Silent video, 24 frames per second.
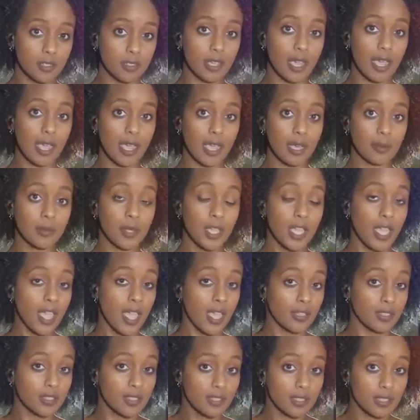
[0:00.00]
stop,
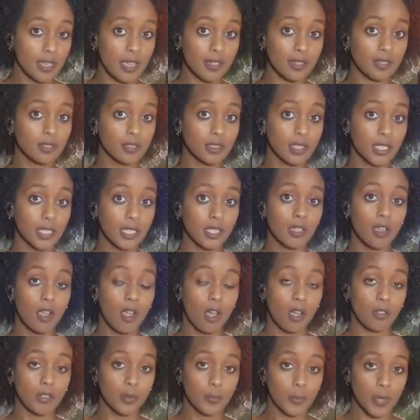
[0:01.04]
and suddenly
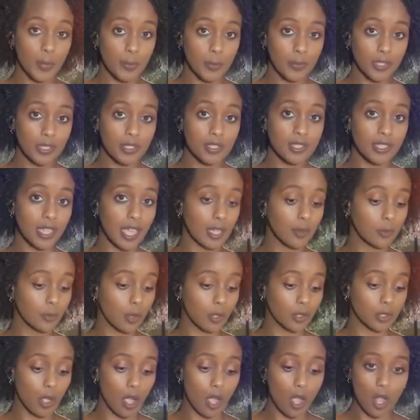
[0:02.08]
the people inside
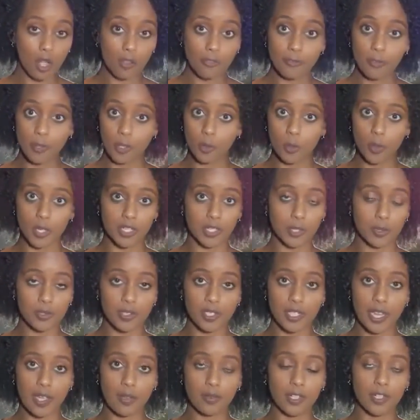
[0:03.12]
rolled all 4
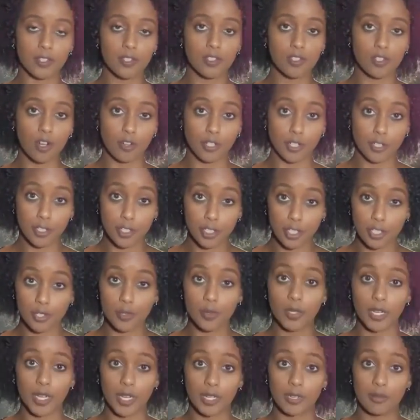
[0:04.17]
windows down and started
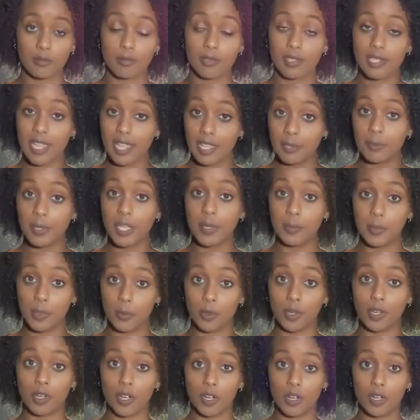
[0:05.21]
shooting. 10 people
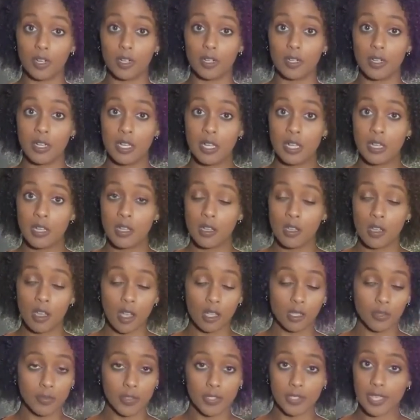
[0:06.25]
were hurt.
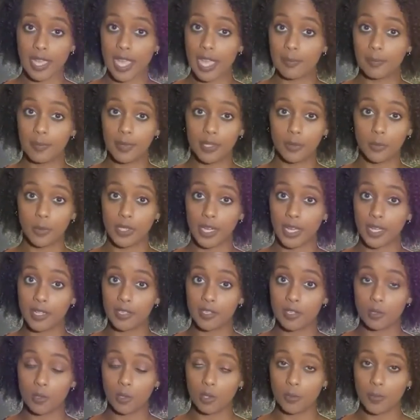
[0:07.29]
All of this happened when a
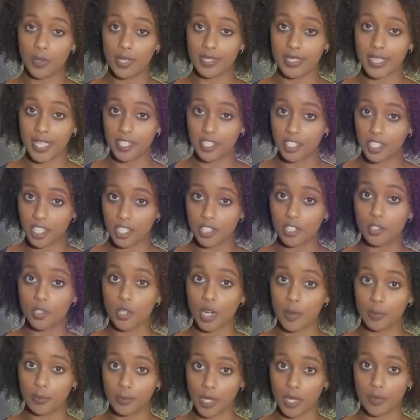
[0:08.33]
school bus had just
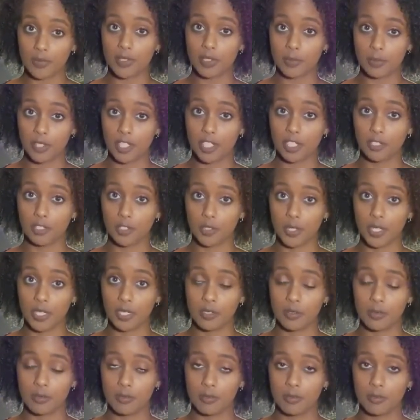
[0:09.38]
dropped off some
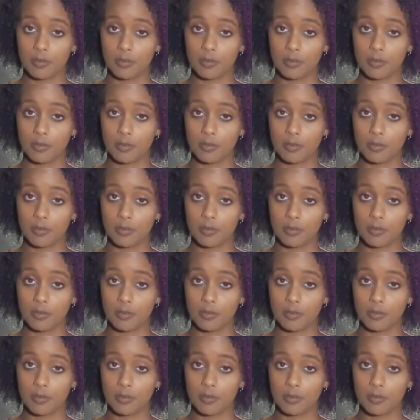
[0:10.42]
children.